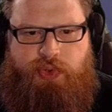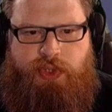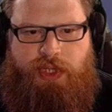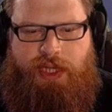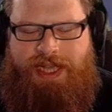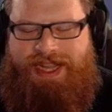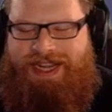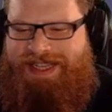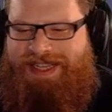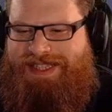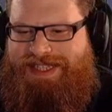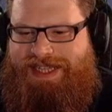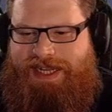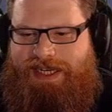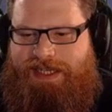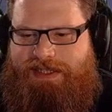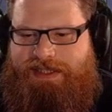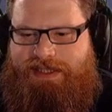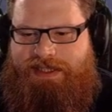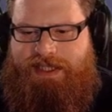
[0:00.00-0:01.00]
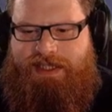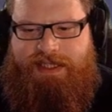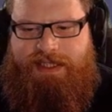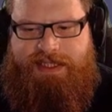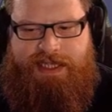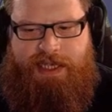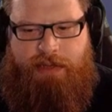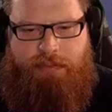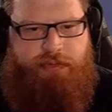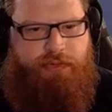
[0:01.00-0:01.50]
I need to kind of dig
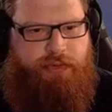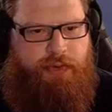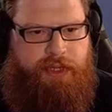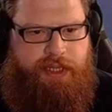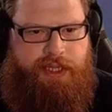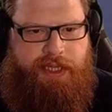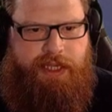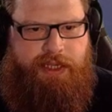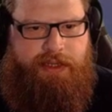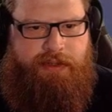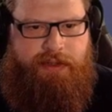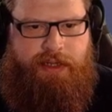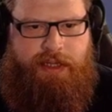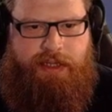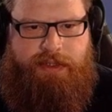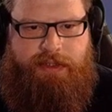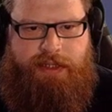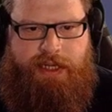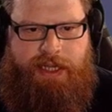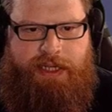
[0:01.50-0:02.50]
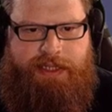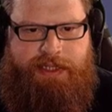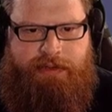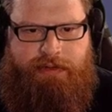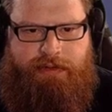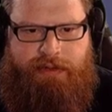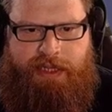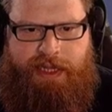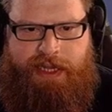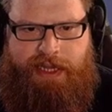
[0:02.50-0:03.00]
this out before I can get an idea
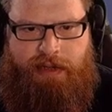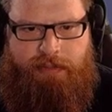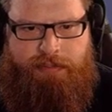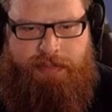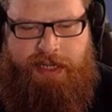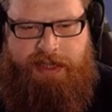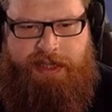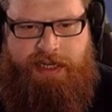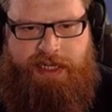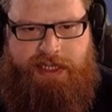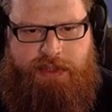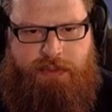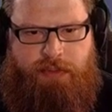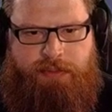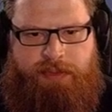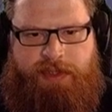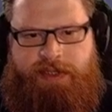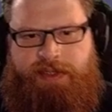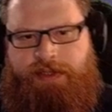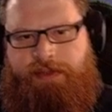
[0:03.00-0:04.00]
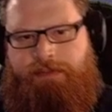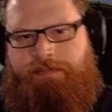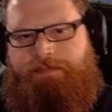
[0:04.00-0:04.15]
of layout, but I think that's what I'm going to do.